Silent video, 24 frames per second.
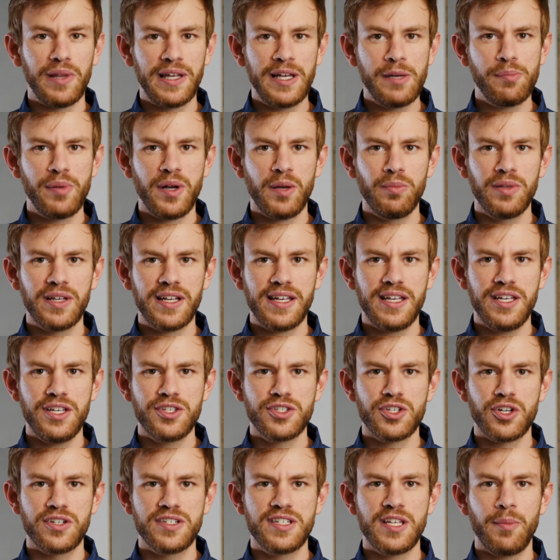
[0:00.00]
Plain public
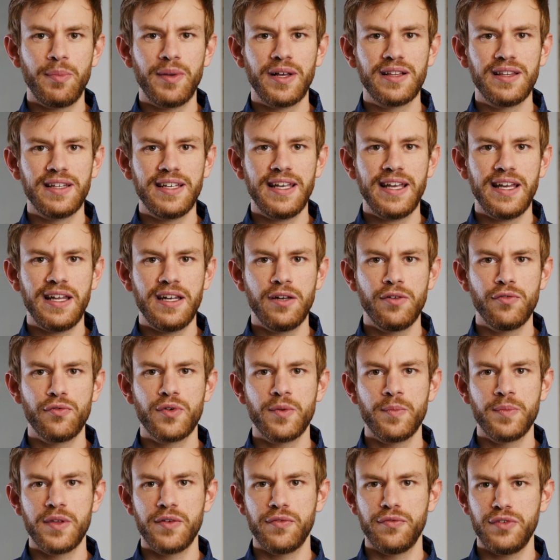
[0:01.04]
keys are typically hidden
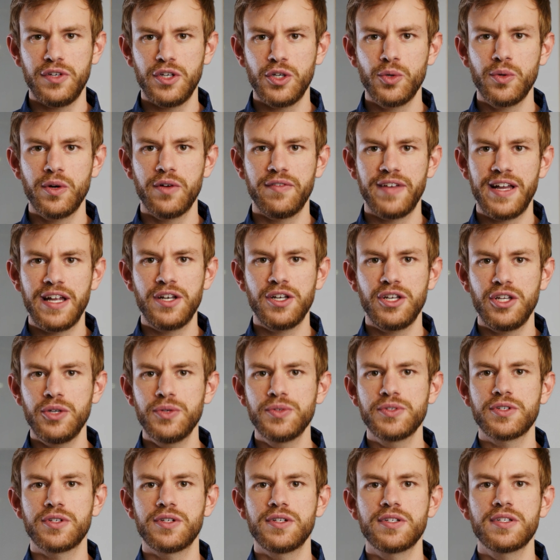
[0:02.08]
from the view of end
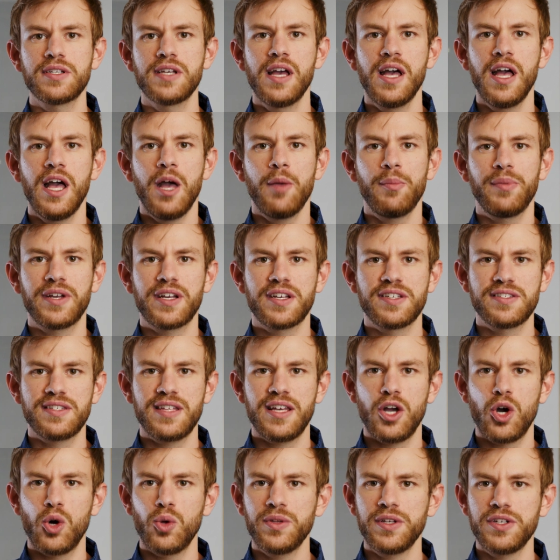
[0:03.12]
users because
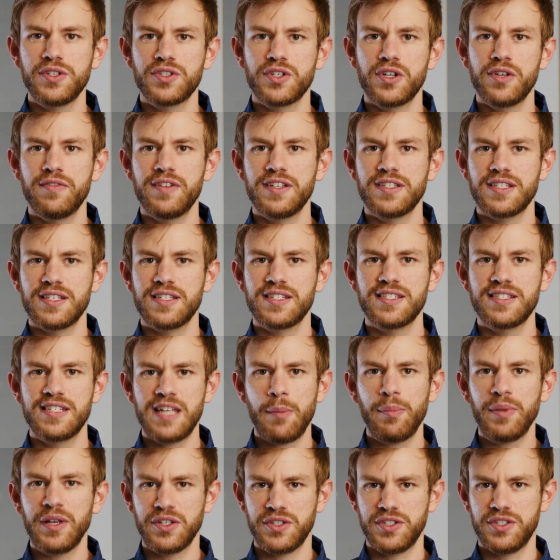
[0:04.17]
they only serve as a
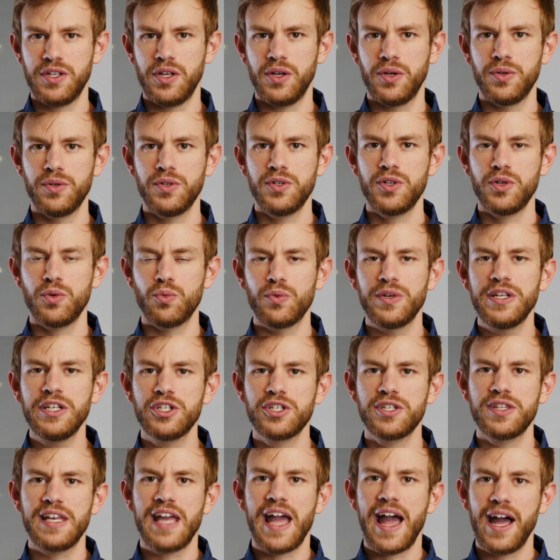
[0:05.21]
stepping stone to
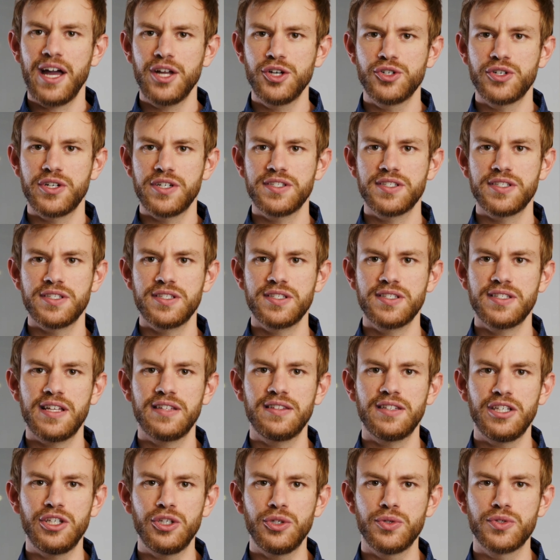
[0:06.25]
reach the addresses
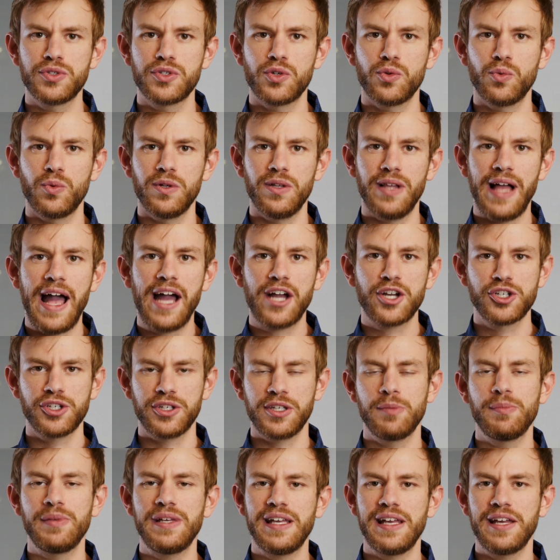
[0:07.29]
that the user will
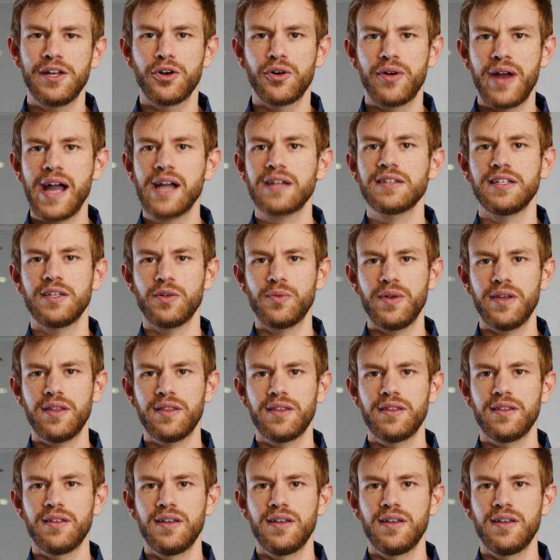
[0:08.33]
actually be interacting with.